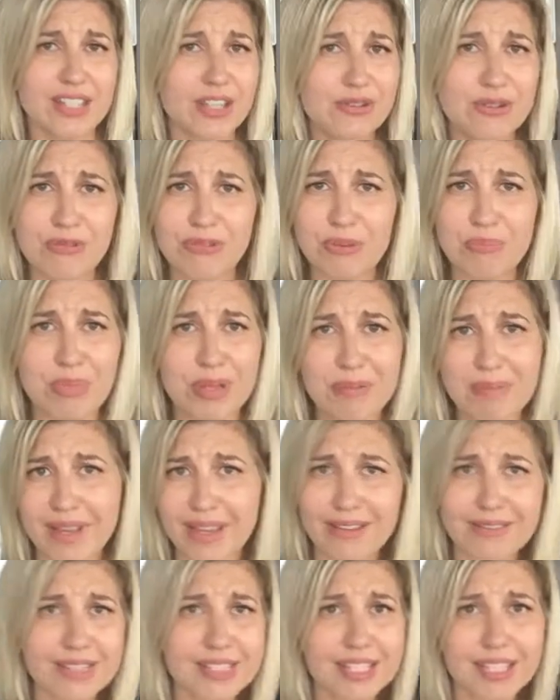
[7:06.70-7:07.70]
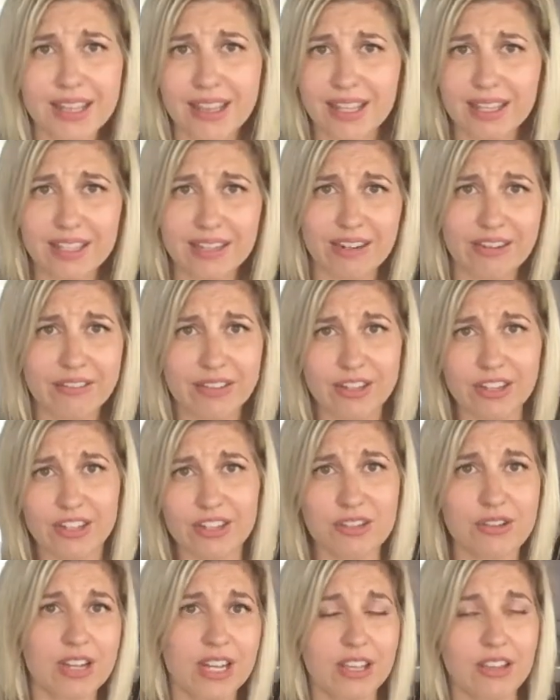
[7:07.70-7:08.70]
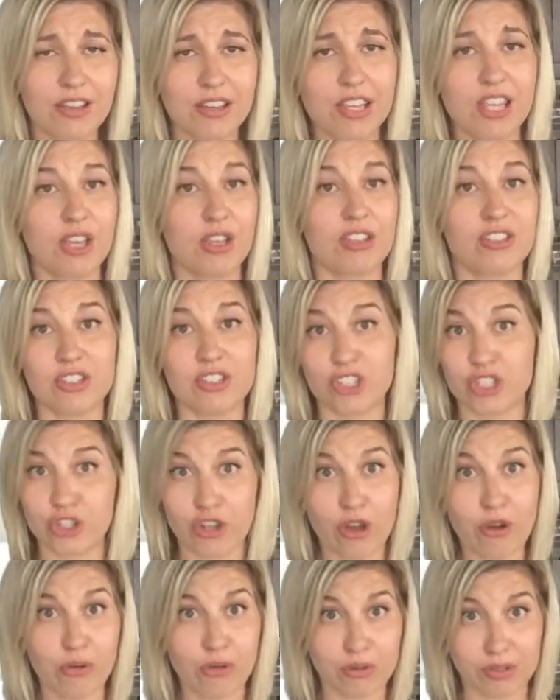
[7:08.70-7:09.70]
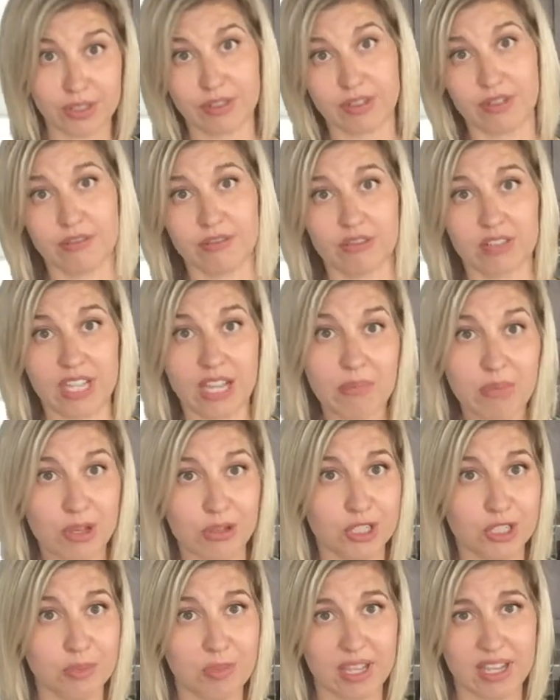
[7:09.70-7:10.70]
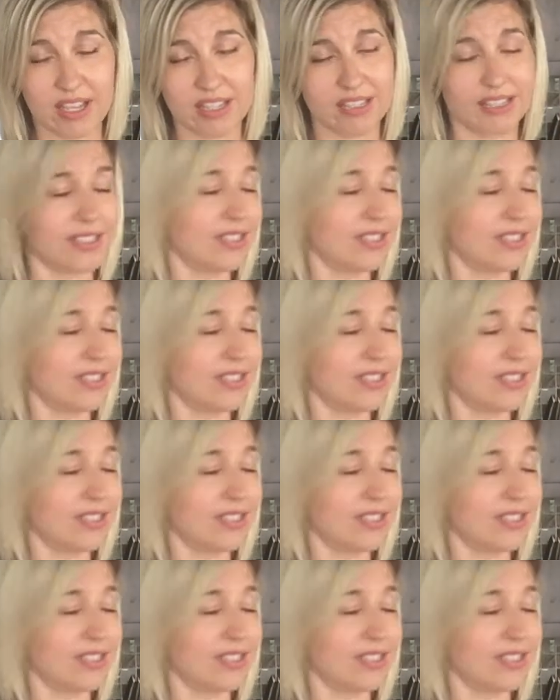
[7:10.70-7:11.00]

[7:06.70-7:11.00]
whoever built my house didn't think they were ever gonna do any cooking shows or demos, because